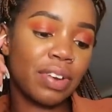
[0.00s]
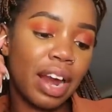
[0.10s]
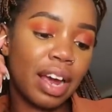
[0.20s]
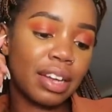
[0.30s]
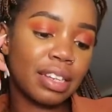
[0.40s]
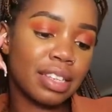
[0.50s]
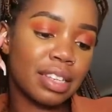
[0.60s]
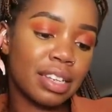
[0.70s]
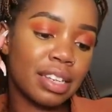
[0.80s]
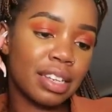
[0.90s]
relax.
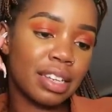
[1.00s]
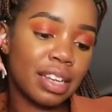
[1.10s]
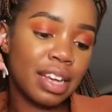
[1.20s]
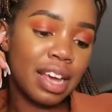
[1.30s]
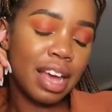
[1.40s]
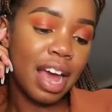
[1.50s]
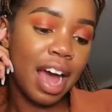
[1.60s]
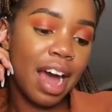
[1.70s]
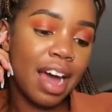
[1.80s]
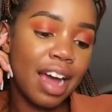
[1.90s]

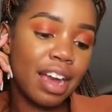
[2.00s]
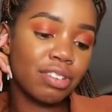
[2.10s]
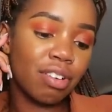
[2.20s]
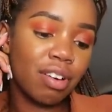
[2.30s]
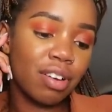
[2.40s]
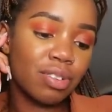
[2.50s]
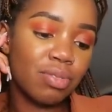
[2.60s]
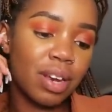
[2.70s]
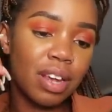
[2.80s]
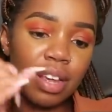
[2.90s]
I
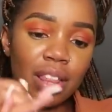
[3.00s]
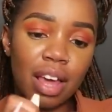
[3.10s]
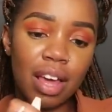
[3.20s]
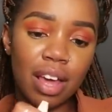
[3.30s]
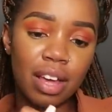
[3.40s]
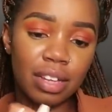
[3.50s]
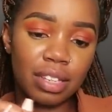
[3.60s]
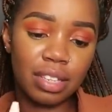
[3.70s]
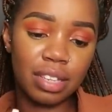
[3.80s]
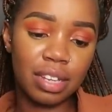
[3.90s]
just
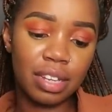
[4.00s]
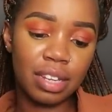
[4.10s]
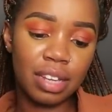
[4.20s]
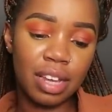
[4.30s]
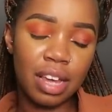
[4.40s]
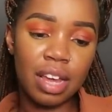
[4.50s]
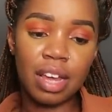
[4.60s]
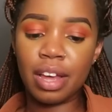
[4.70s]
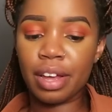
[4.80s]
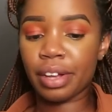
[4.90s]
relax.
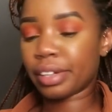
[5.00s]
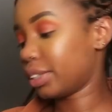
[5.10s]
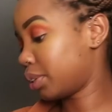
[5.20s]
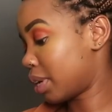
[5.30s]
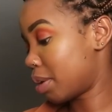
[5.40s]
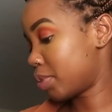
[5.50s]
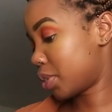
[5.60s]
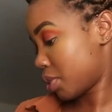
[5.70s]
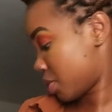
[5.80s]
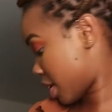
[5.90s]
So let me
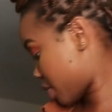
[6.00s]
show you